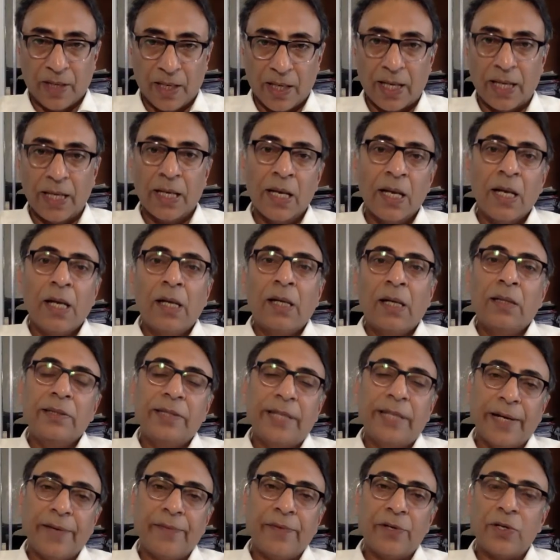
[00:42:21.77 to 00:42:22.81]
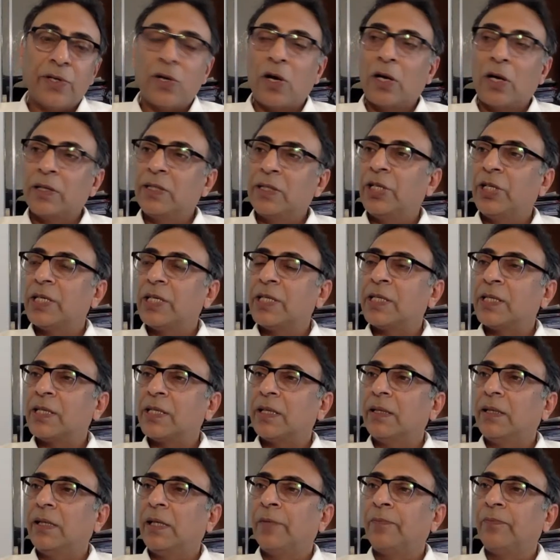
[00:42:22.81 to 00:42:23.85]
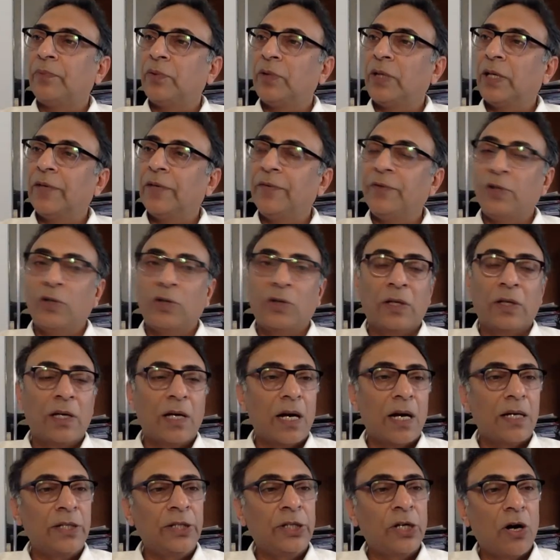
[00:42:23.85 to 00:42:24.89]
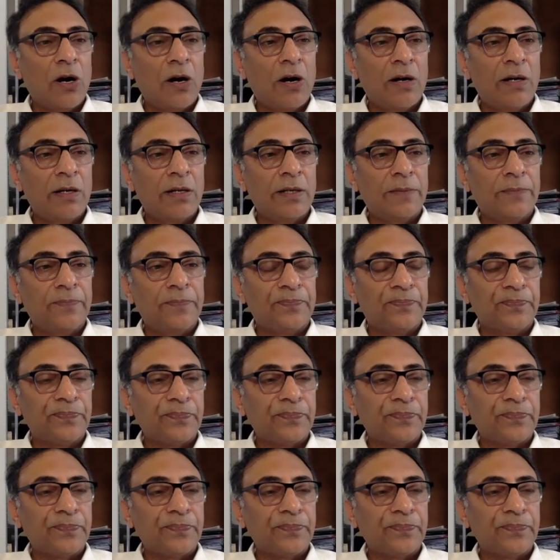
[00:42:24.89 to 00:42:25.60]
Right? They would not just give you your